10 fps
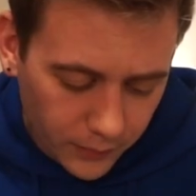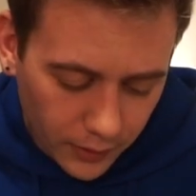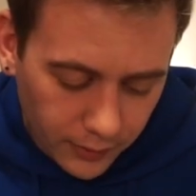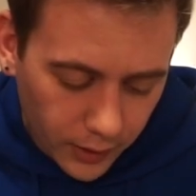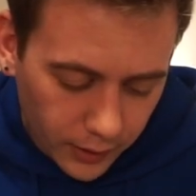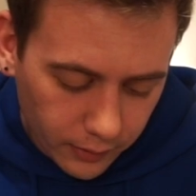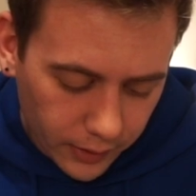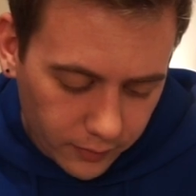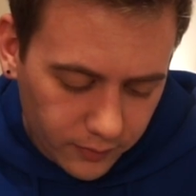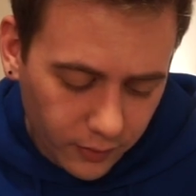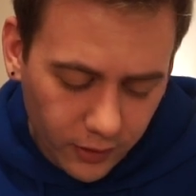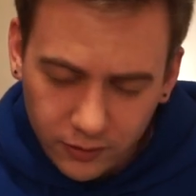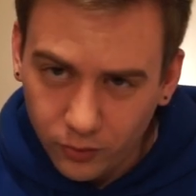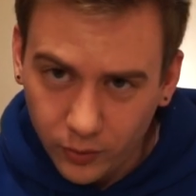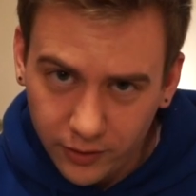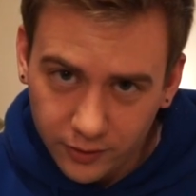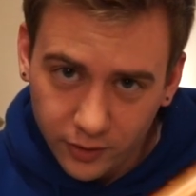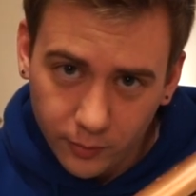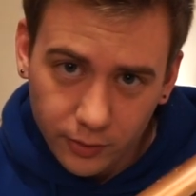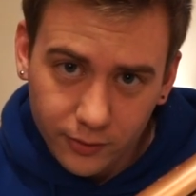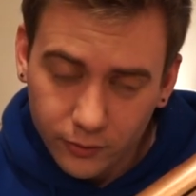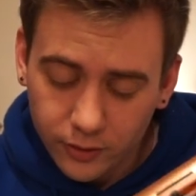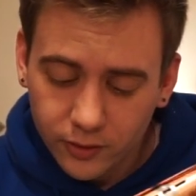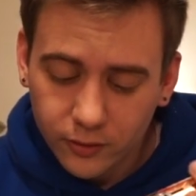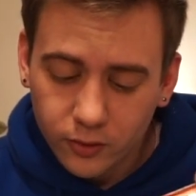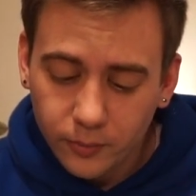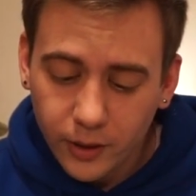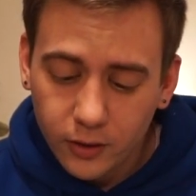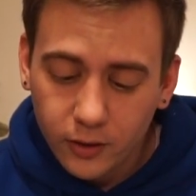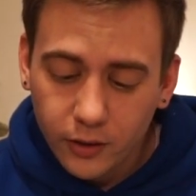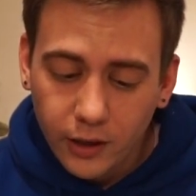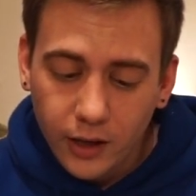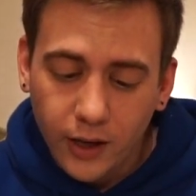and then I guess I liked the way the W looked a little better,